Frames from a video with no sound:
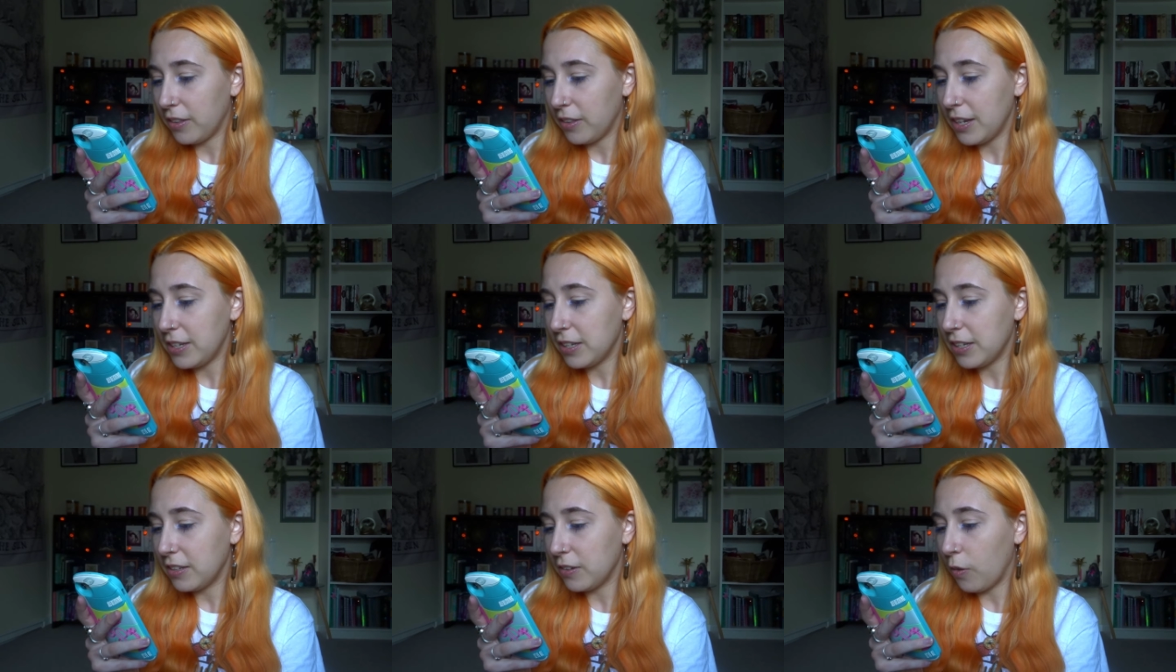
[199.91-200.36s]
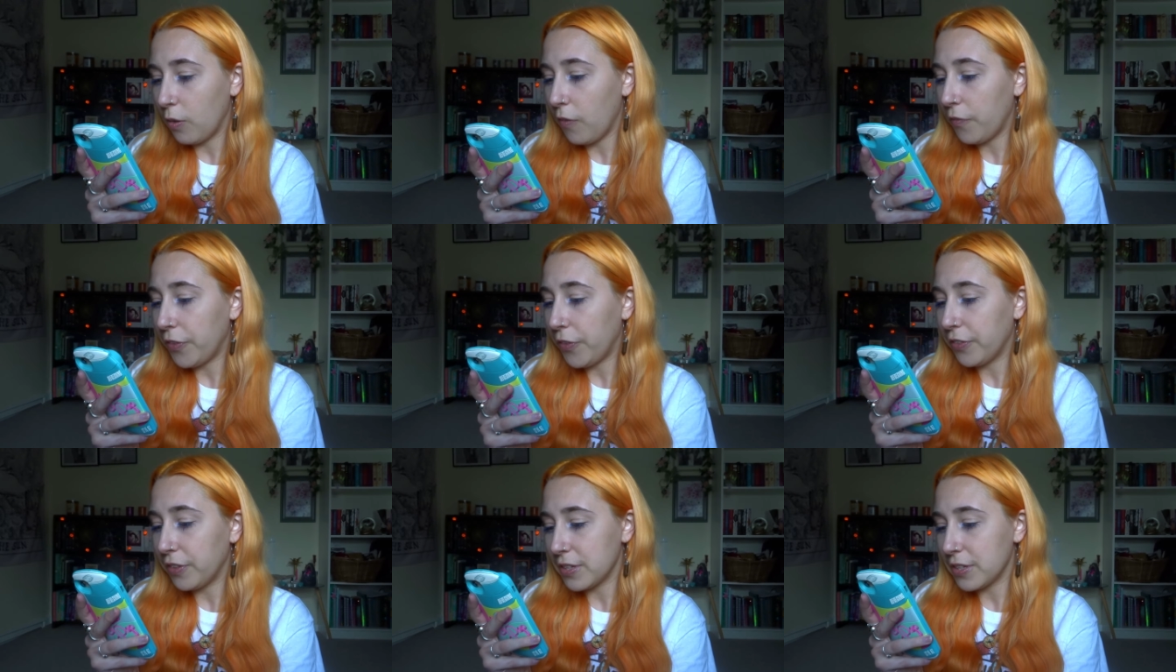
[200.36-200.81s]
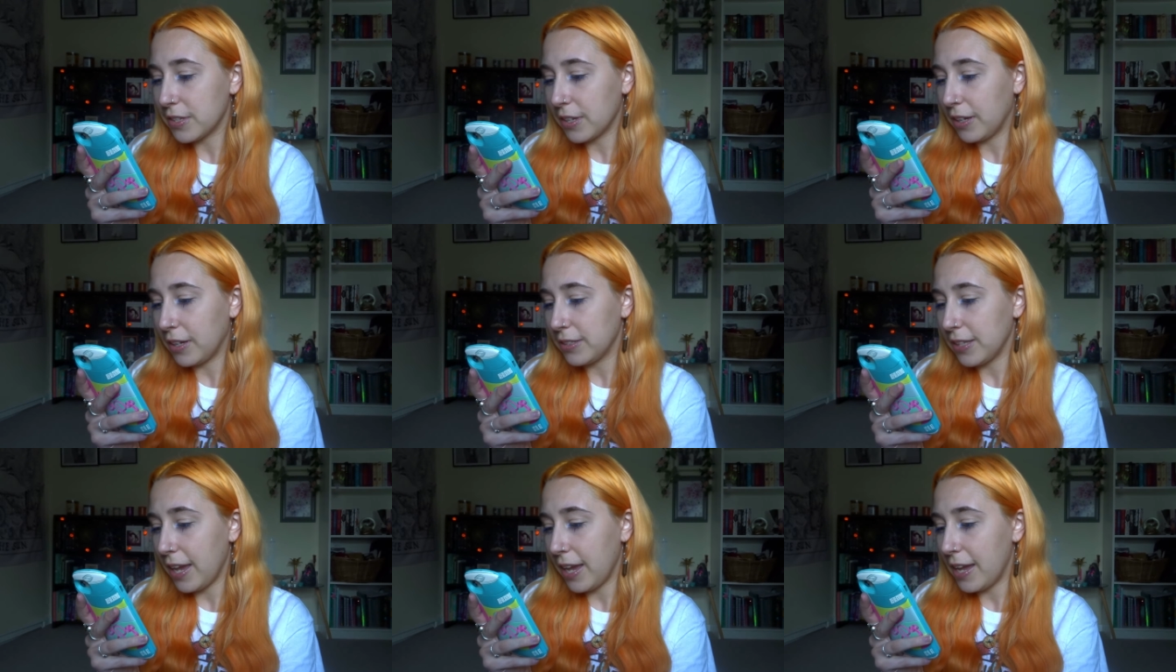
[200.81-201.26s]
They didn't often
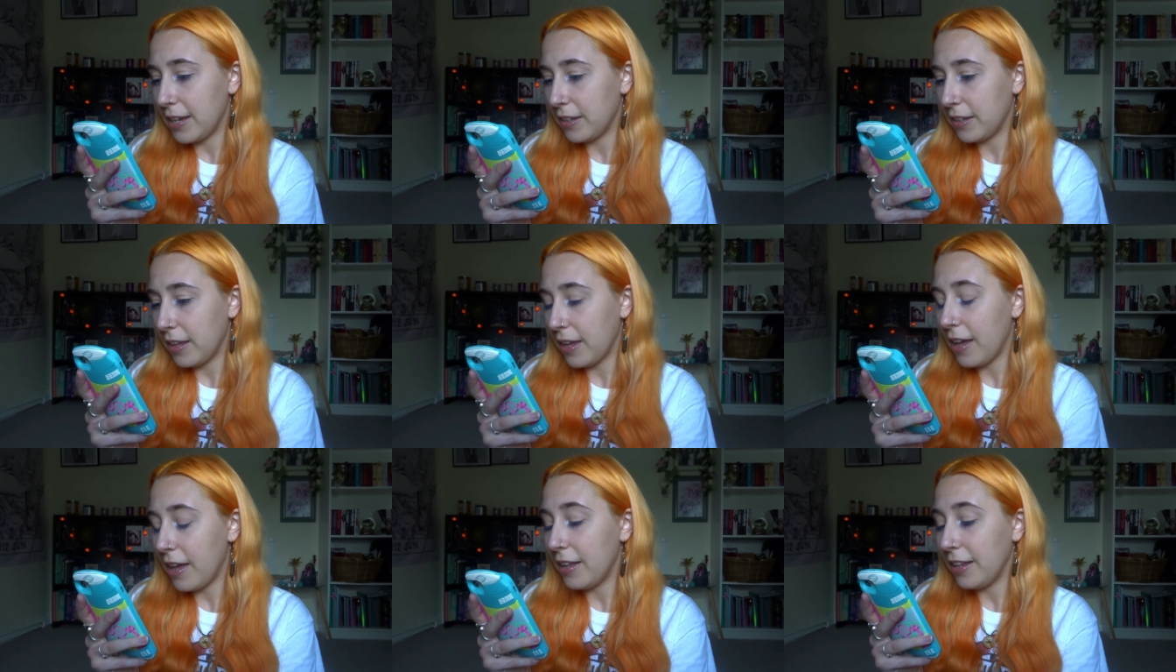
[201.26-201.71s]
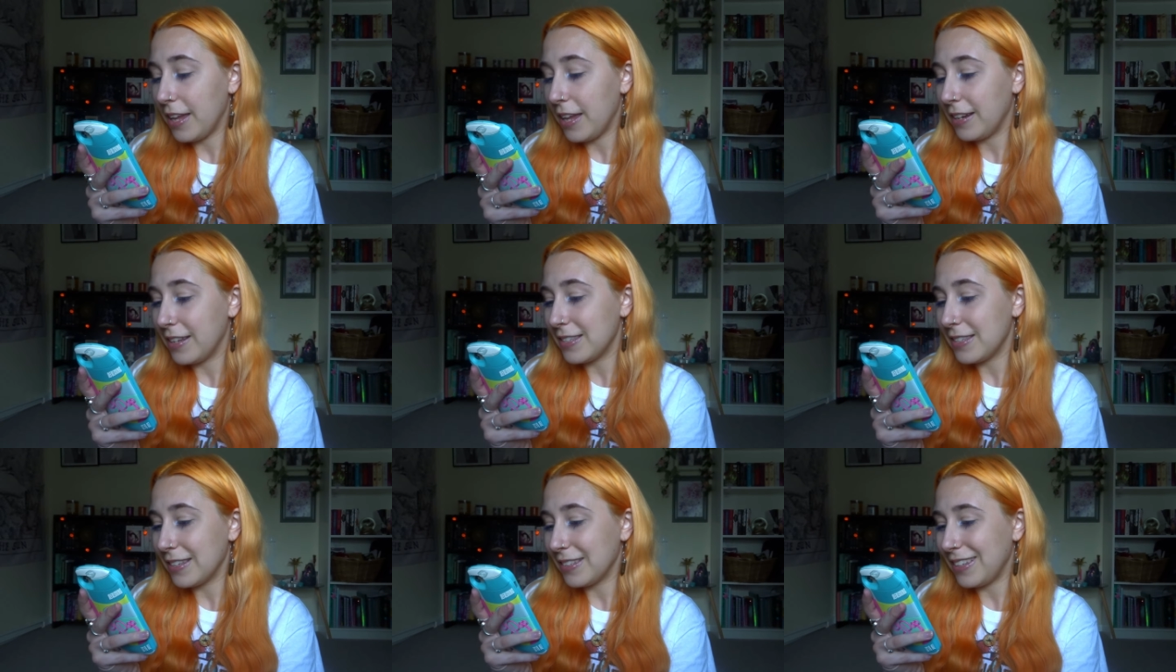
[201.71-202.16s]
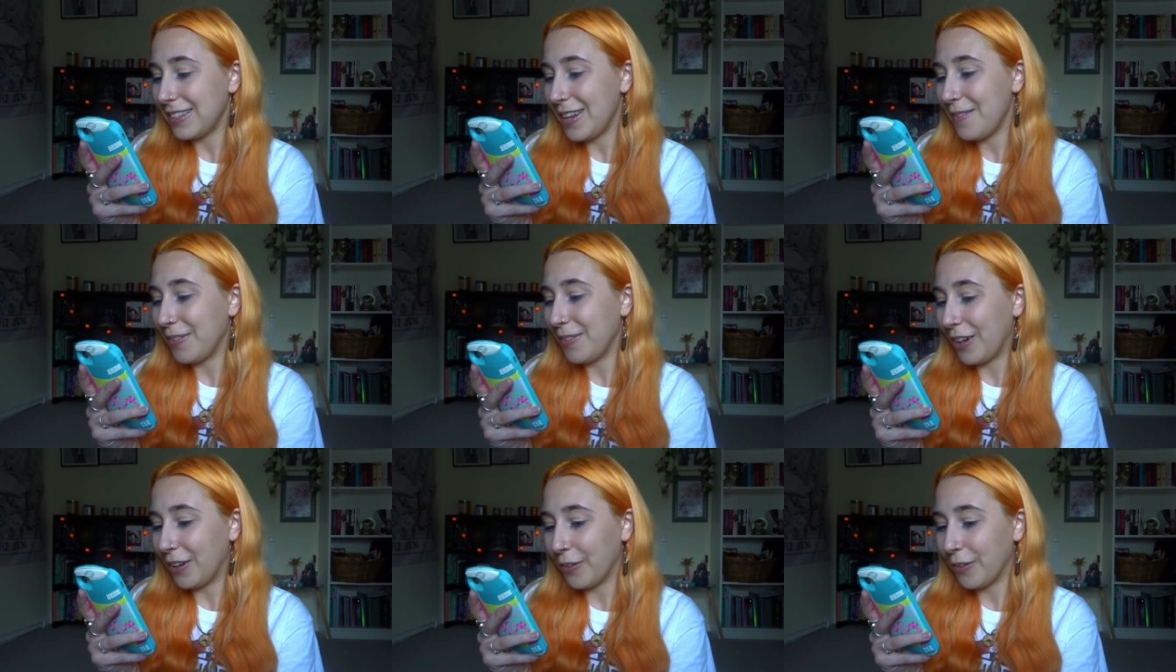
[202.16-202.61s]
discuss Aid Alina's
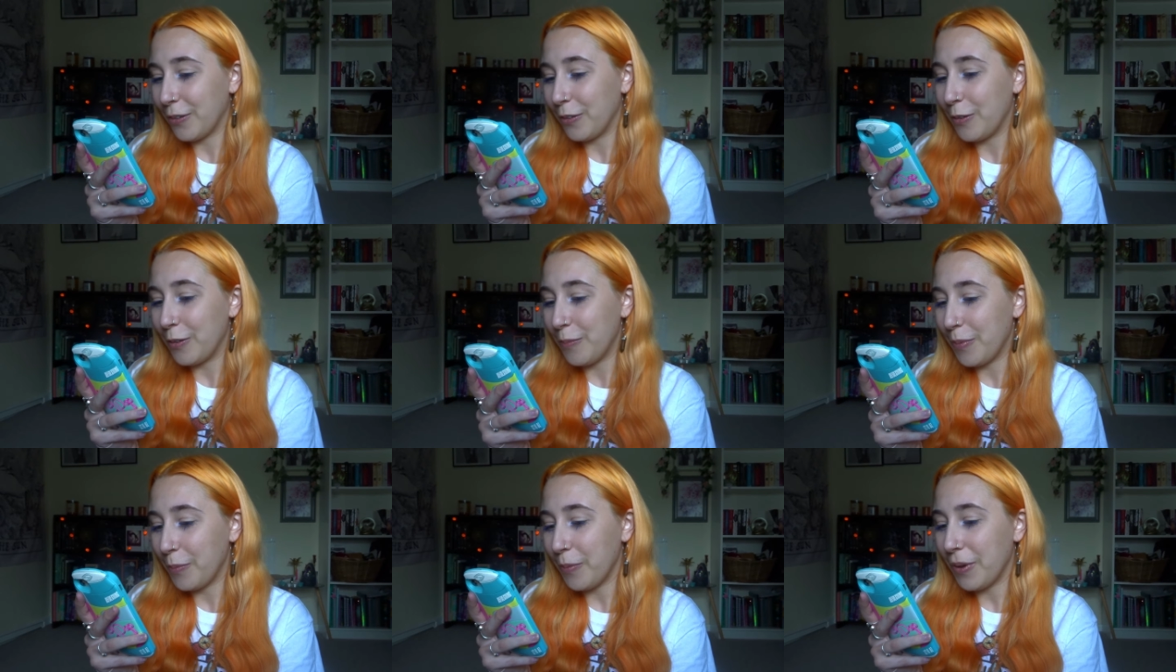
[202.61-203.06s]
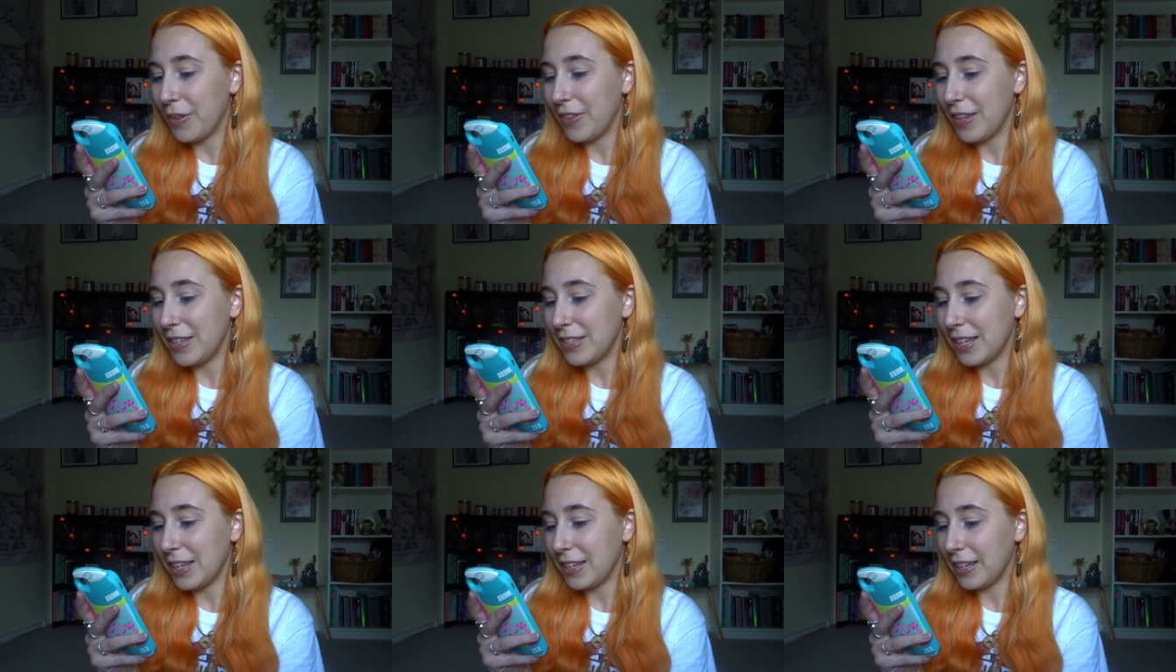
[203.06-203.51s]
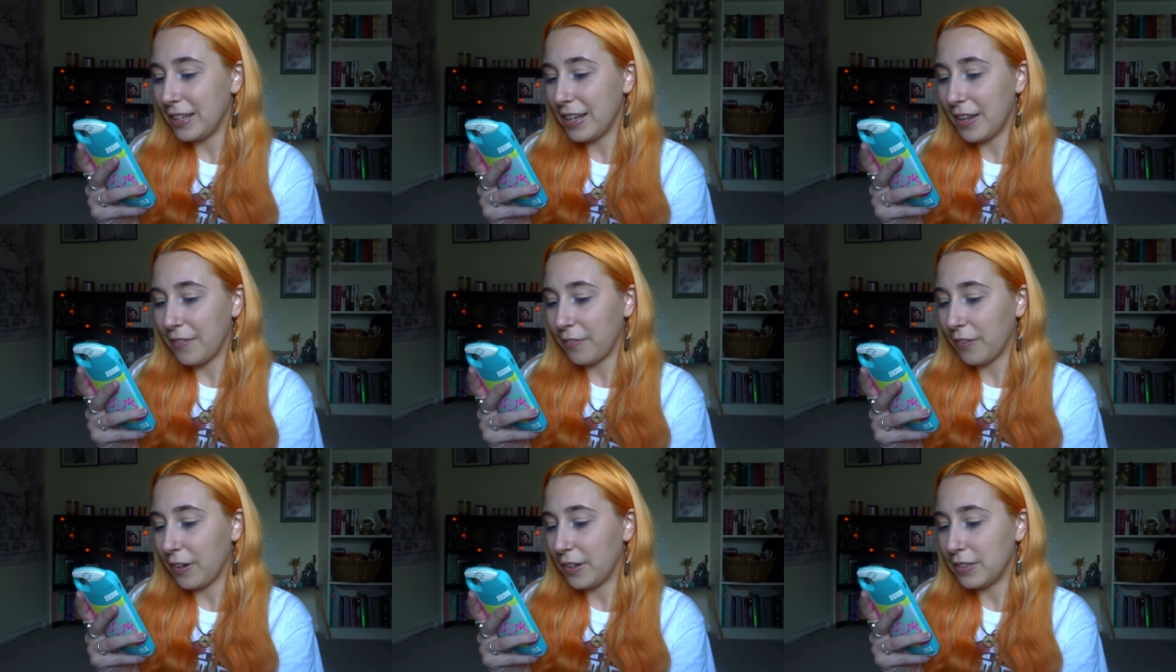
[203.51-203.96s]
demon uncle, but when they did, it
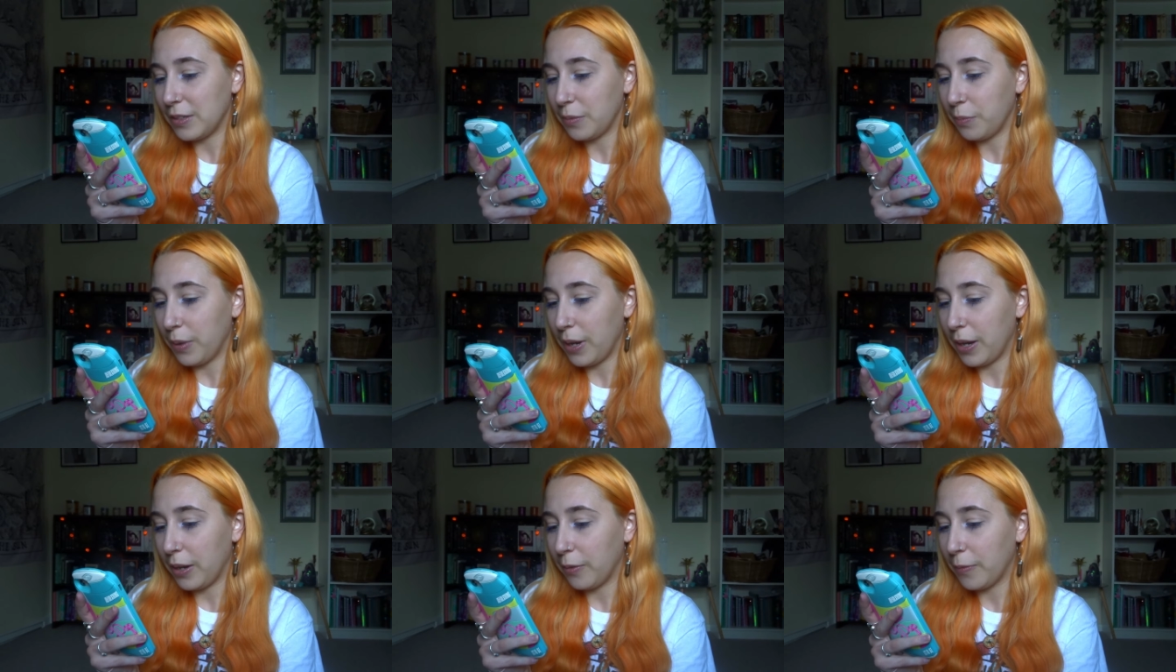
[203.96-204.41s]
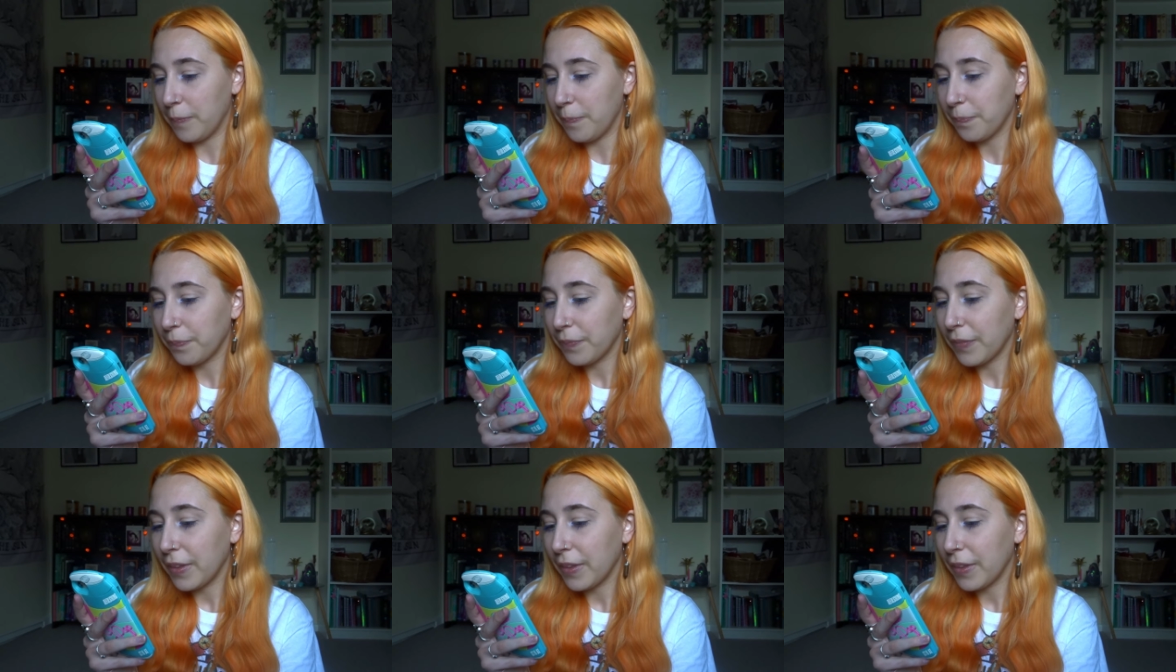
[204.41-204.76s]
never ended well.